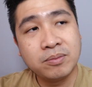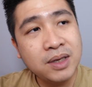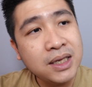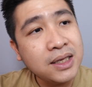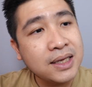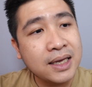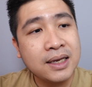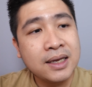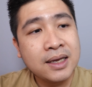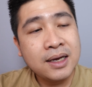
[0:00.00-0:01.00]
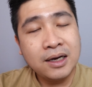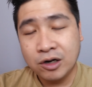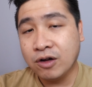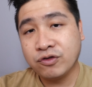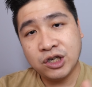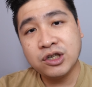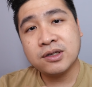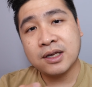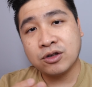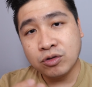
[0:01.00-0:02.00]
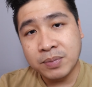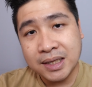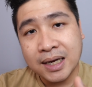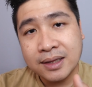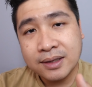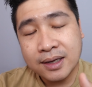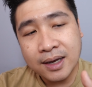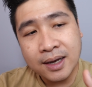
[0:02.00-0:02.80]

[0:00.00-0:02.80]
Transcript: meaning that a lot of changes can still be done,